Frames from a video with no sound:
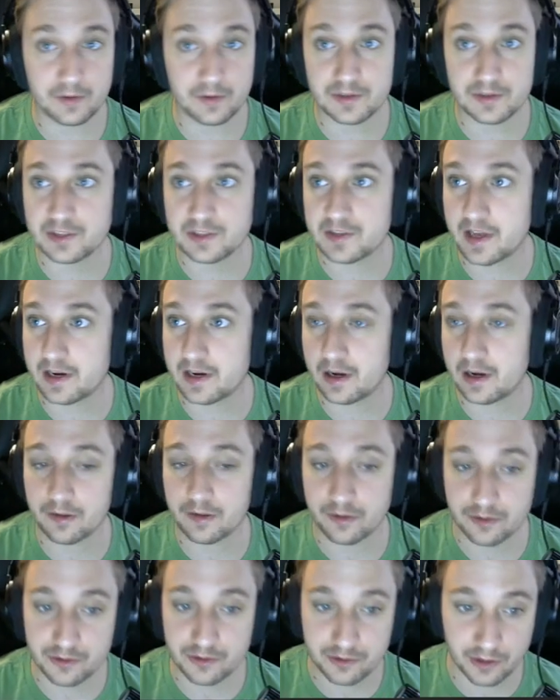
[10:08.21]
This is that
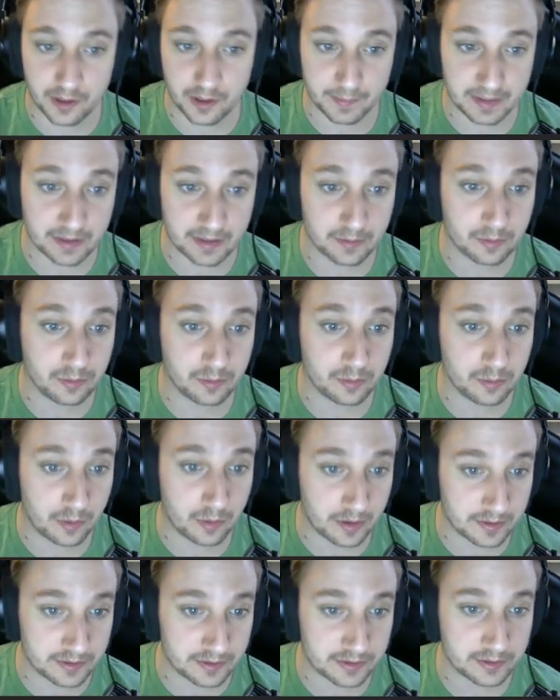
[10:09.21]
other strong beat.
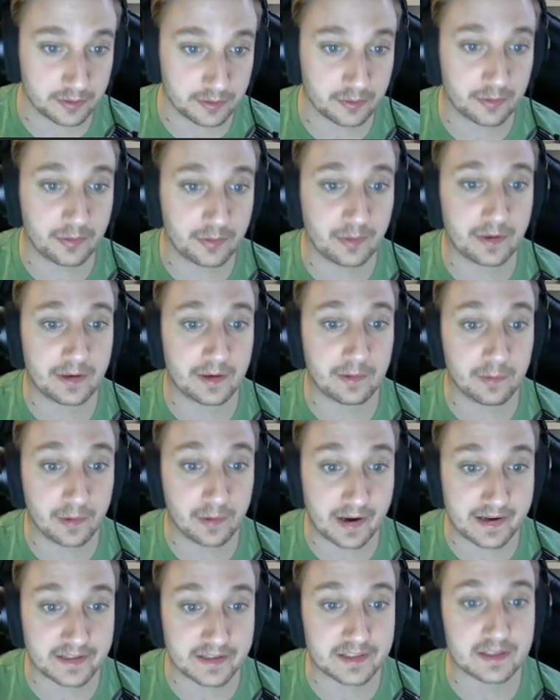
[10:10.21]
1, 2, 3,
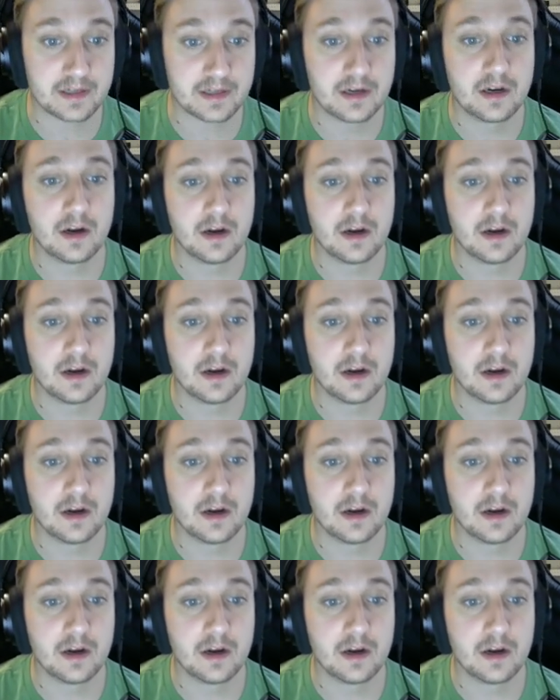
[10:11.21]
rest.